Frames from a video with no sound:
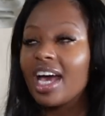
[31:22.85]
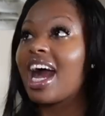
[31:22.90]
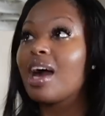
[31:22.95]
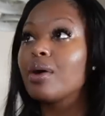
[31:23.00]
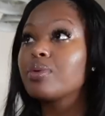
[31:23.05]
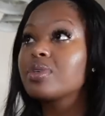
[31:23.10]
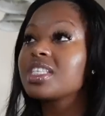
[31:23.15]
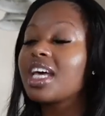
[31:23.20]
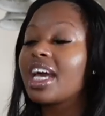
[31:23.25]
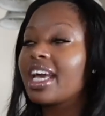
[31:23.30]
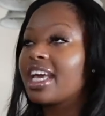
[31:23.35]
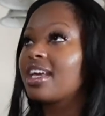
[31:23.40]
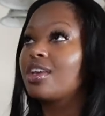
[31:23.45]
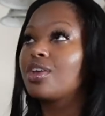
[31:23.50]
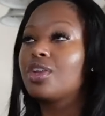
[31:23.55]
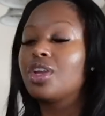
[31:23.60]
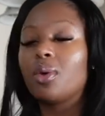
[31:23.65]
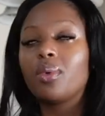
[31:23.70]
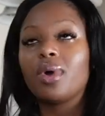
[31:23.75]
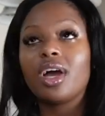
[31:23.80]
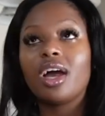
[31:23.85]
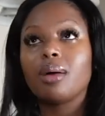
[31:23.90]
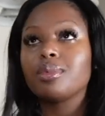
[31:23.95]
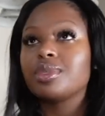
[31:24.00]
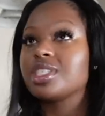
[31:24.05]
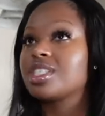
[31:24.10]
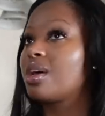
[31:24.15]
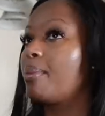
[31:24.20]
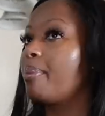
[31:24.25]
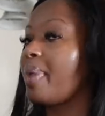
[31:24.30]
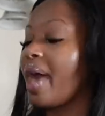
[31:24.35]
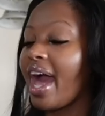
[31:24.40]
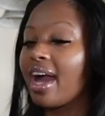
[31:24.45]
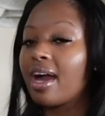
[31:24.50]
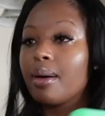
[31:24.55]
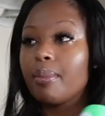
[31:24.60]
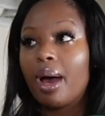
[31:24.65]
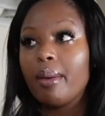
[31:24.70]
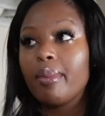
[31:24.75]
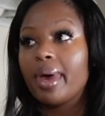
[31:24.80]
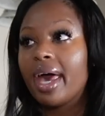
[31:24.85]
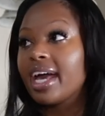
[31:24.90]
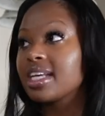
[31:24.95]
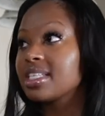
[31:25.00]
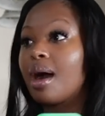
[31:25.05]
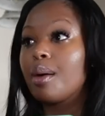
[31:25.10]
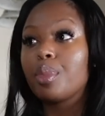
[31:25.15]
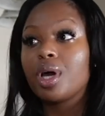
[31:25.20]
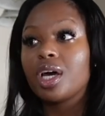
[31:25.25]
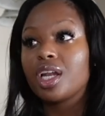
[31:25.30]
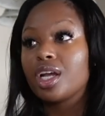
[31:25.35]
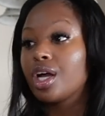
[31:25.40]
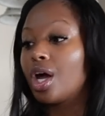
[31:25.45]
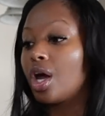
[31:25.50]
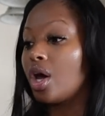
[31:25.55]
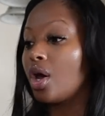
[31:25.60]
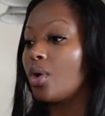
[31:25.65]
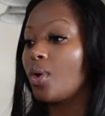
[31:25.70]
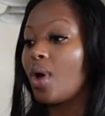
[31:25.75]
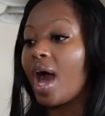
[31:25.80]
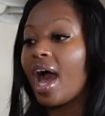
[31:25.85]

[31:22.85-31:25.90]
I was like, you know what? I'm just gonna pack up my bags. I'm gonna go.